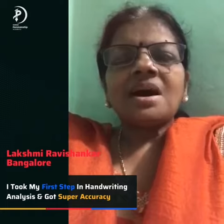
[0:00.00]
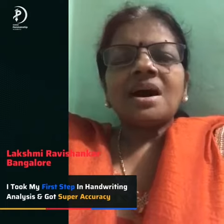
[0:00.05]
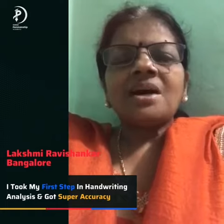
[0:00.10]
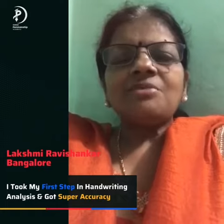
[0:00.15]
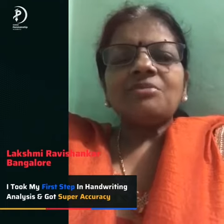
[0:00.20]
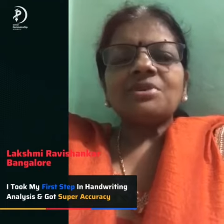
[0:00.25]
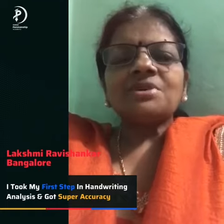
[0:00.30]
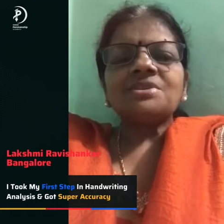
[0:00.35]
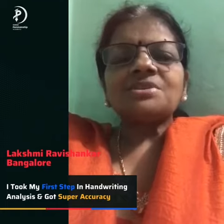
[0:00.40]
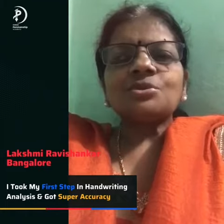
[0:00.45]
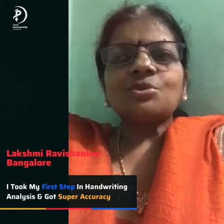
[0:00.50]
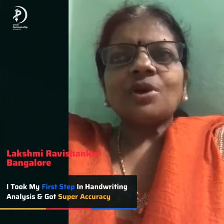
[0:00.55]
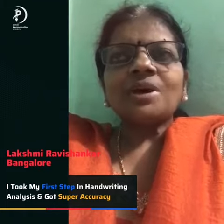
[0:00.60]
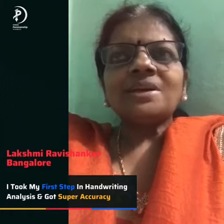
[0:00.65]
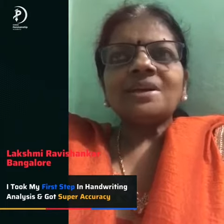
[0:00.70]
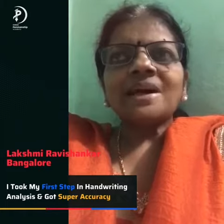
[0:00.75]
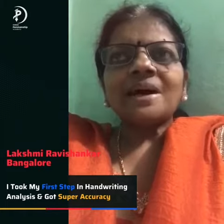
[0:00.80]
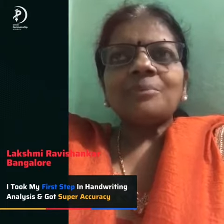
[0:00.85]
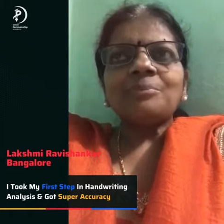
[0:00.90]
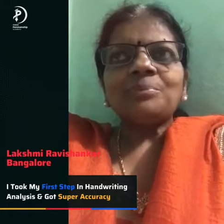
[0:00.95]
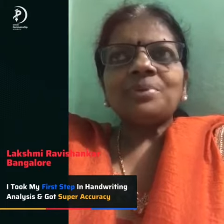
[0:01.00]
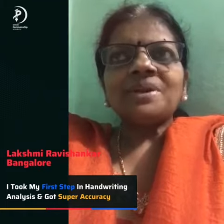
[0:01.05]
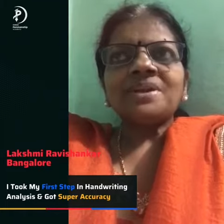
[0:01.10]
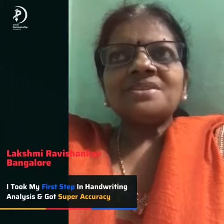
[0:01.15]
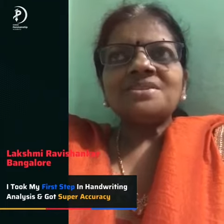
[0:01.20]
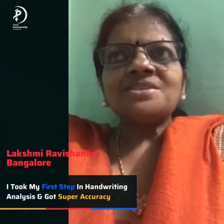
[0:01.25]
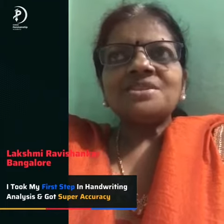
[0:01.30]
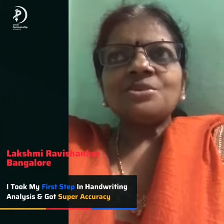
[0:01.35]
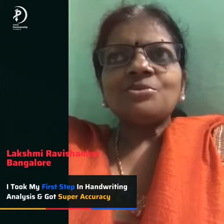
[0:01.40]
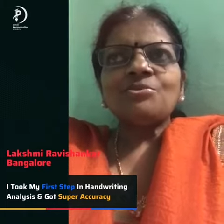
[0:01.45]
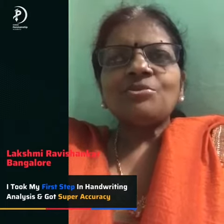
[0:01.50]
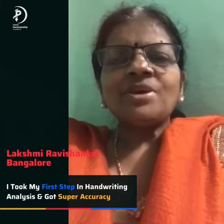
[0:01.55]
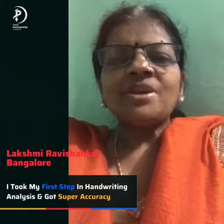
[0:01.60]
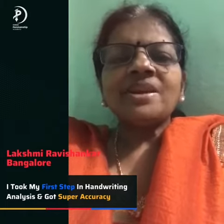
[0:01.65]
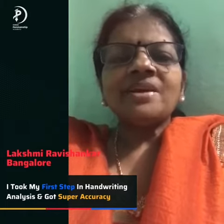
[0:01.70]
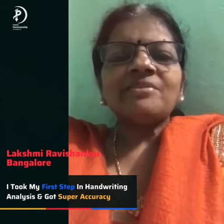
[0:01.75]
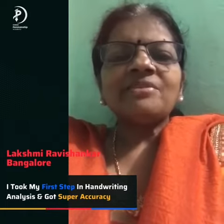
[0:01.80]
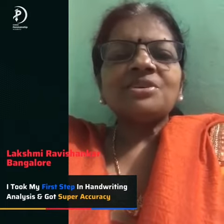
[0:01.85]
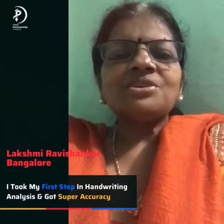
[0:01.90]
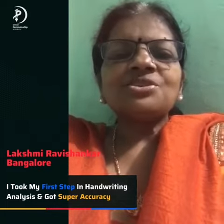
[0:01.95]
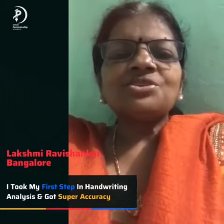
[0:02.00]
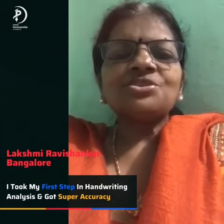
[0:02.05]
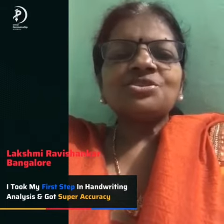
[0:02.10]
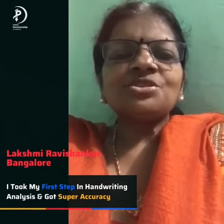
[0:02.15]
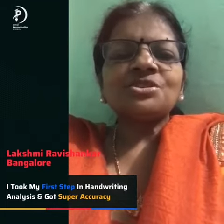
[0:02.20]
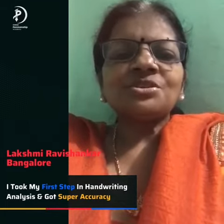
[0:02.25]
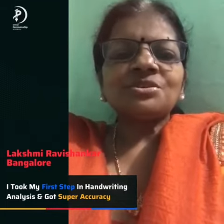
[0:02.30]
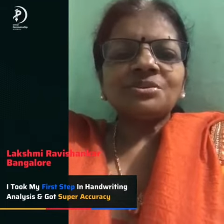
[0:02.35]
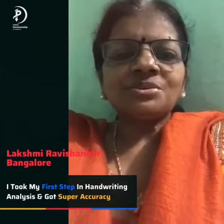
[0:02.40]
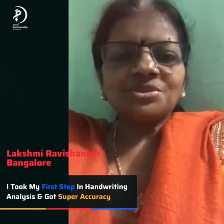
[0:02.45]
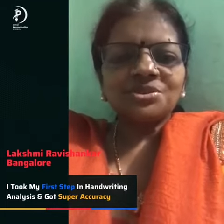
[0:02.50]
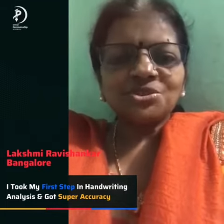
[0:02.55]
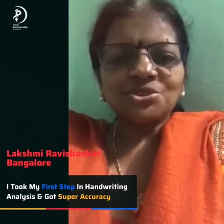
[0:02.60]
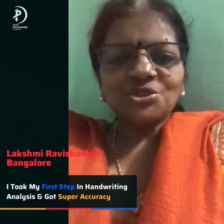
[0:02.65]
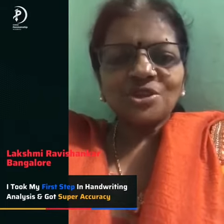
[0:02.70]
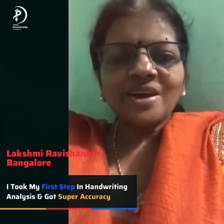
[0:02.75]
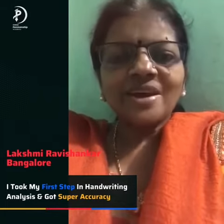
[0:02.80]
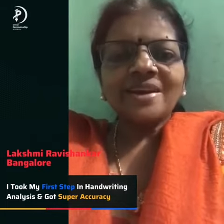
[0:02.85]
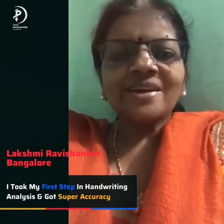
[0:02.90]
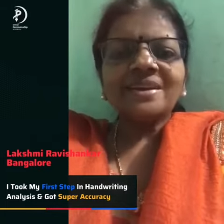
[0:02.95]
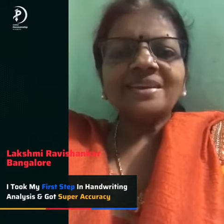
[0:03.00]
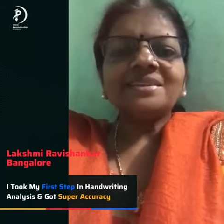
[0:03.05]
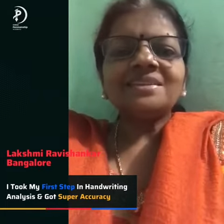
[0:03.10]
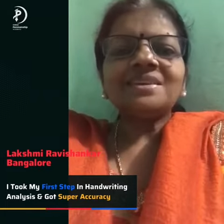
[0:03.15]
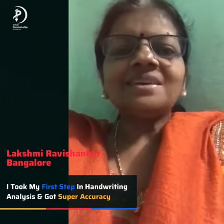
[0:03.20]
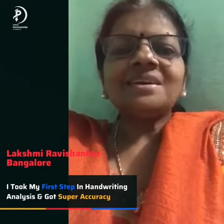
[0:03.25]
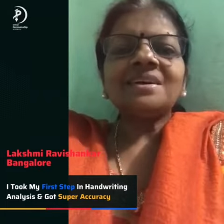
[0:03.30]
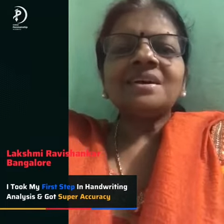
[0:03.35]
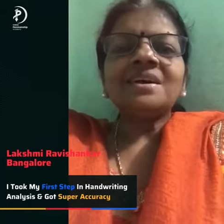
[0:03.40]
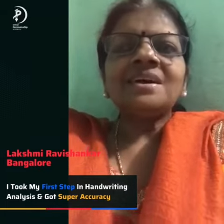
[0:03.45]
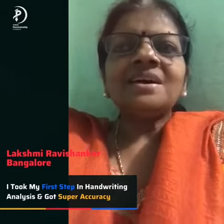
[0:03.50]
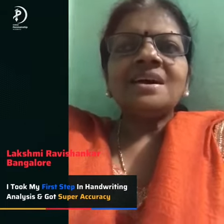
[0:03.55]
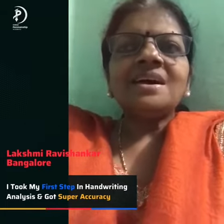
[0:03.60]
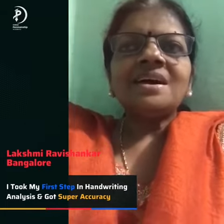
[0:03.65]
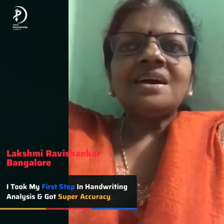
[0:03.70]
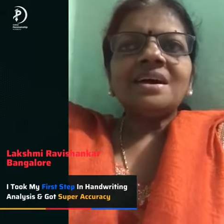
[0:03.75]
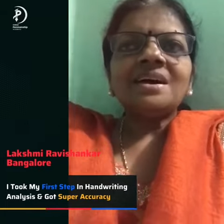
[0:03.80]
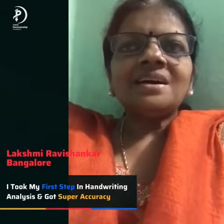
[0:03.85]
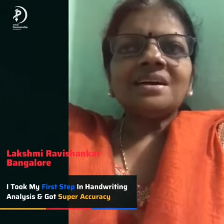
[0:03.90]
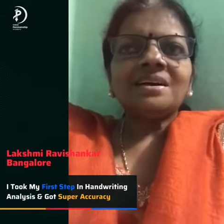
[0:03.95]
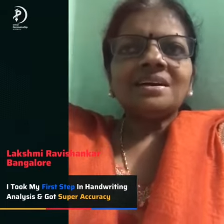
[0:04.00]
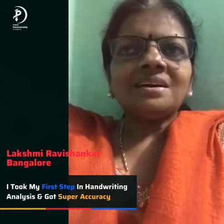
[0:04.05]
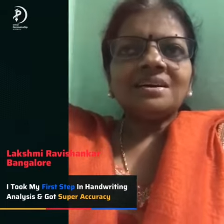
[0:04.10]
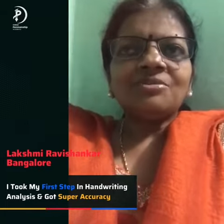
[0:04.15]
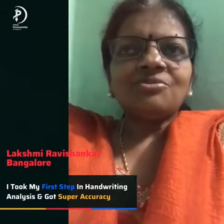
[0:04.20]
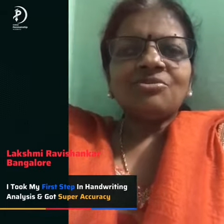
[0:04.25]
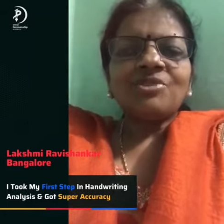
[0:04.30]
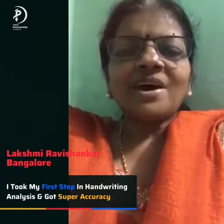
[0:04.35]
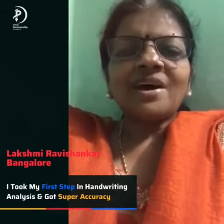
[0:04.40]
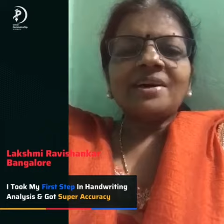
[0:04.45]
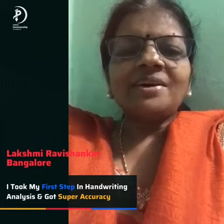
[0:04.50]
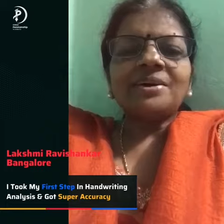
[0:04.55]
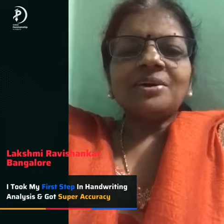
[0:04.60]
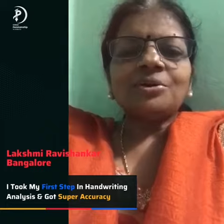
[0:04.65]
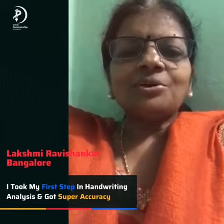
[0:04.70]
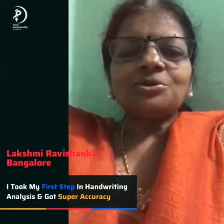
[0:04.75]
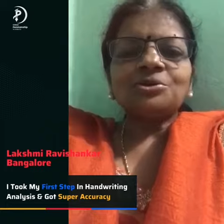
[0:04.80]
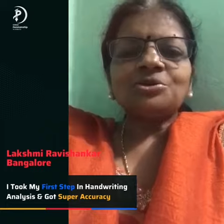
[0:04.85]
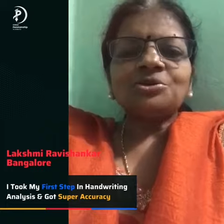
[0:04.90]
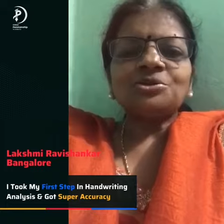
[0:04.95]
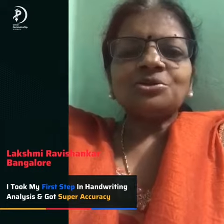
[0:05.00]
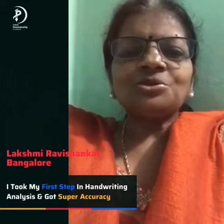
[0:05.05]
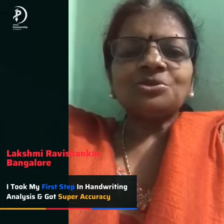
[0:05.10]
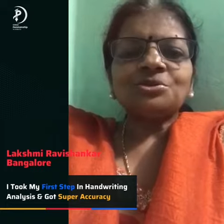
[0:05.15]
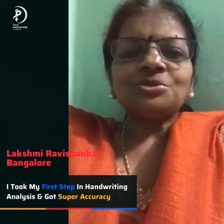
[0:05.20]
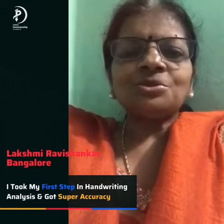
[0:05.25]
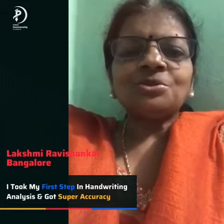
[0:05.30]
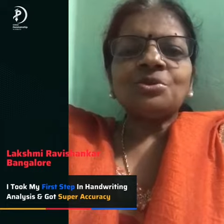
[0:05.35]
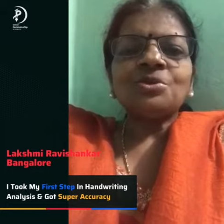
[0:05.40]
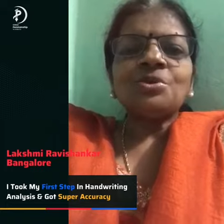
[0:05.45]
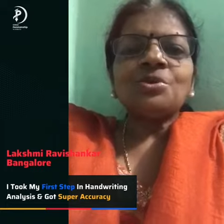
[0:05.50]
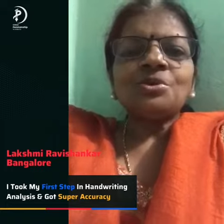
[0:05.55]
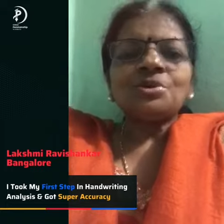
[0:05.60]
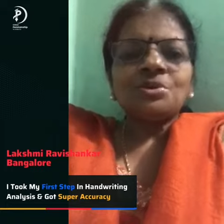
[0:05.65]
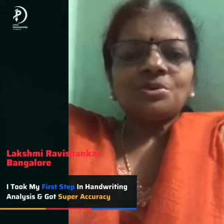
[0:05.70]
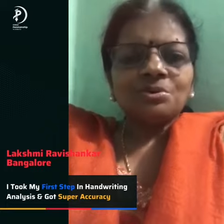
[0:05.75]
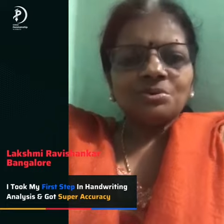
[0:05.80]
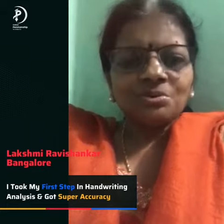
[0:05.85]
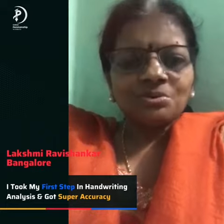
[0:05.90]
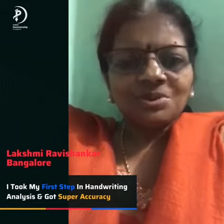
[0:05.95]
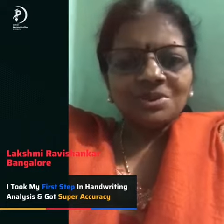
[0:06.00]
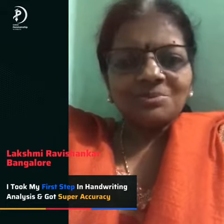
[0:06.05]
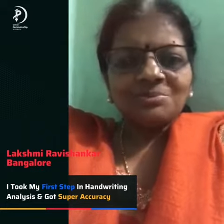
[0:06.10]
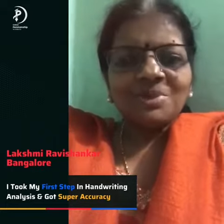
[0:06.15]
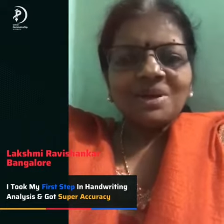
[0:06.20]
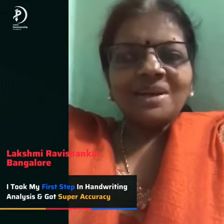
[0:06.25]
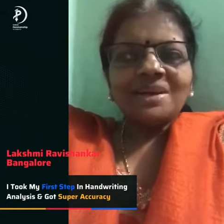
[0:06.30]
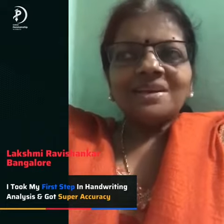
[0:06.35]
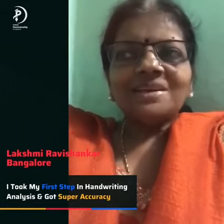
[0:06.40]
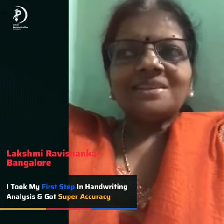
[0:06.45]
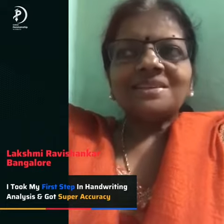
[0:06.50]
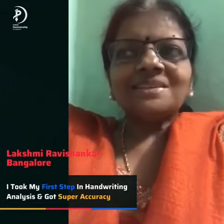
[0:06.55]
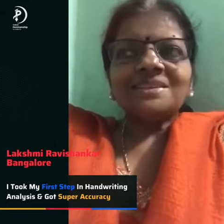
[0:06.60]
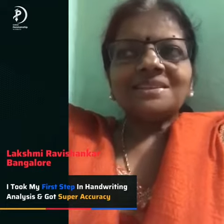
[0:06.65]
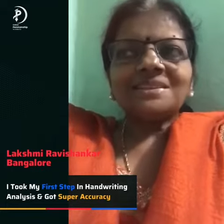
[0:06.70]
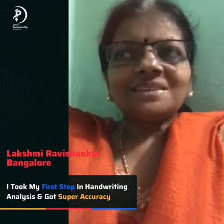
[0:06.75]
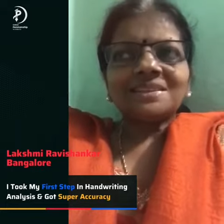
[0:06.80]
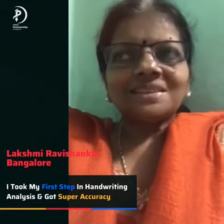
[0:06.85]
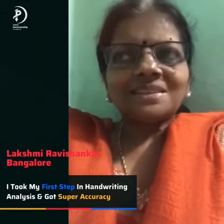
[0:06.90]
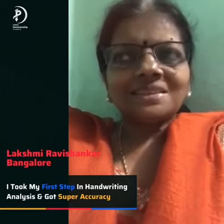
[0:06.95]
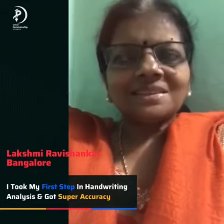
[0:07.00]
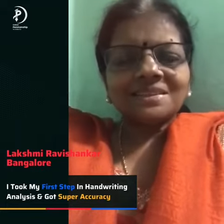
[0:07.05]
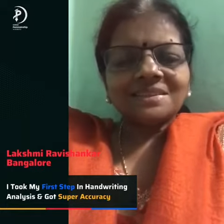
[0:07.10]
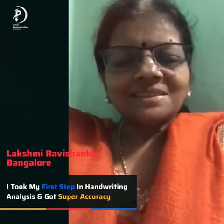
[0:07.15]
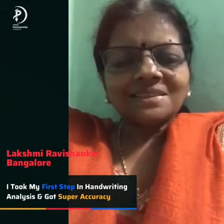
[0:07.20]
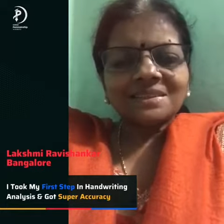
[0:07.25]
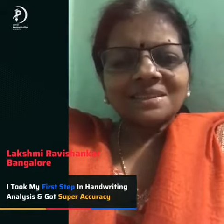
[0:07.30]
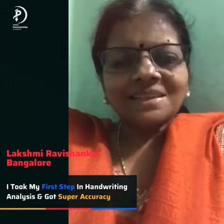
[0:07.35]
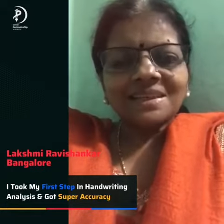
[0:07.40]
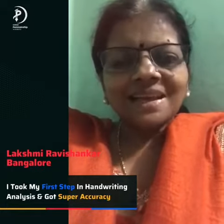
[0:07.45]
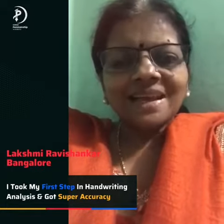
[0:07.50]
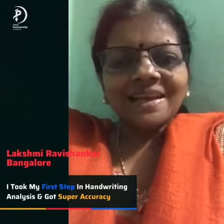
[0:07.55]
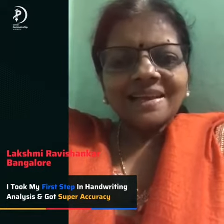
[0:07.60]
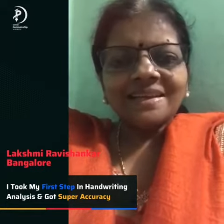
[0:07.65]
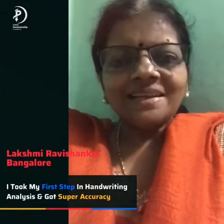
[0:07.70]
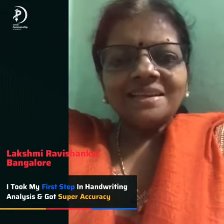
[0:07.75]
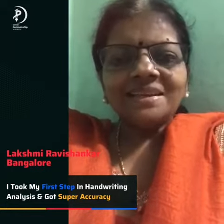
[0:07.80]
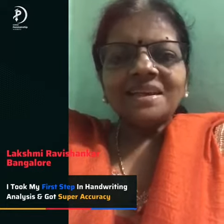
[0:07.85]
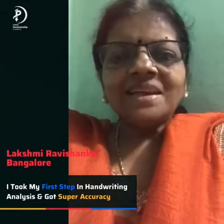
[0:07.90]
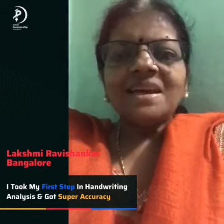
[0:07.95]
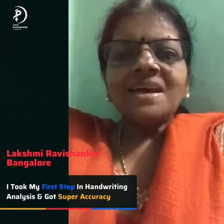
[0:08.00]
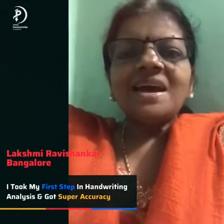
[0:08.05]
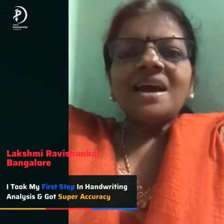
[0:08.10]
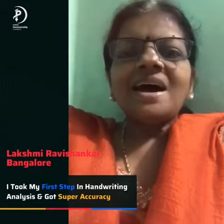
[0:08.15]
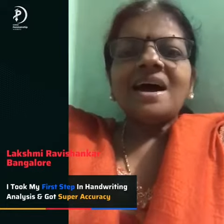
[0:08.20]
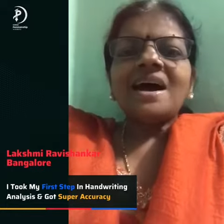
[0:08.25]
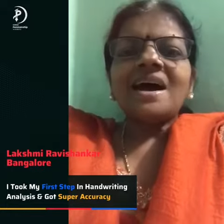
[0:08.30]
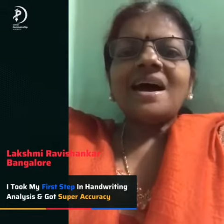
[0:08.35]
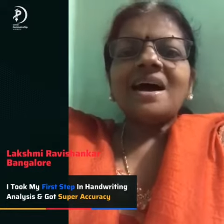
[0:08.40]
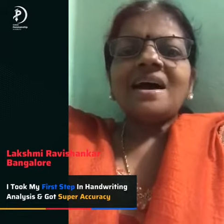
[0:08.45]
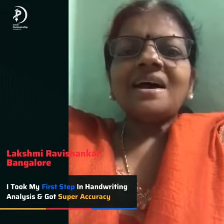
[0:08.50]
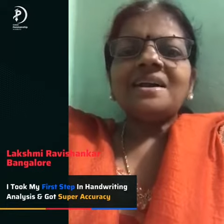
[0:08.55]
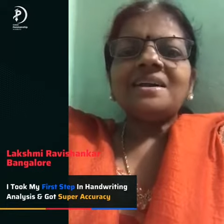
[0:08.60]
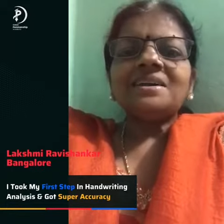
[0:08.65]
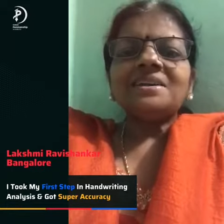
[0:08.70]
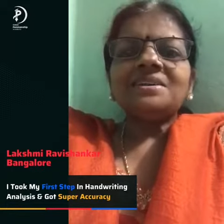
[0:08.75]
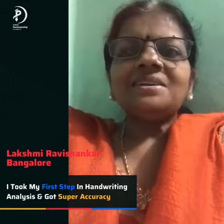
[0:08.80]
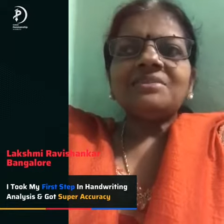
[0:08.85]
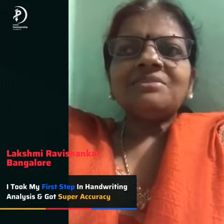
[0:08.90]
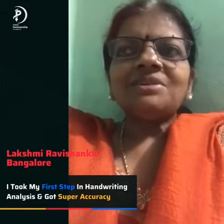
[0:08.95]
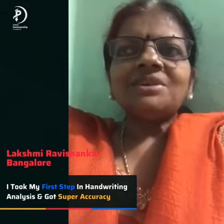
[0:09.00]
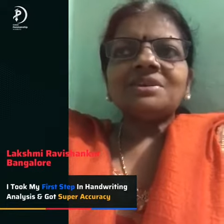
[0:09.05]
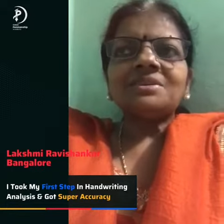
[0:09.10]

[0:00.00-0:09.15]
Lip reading: I was quite apprehensive when I was sharing the find outs with my client, and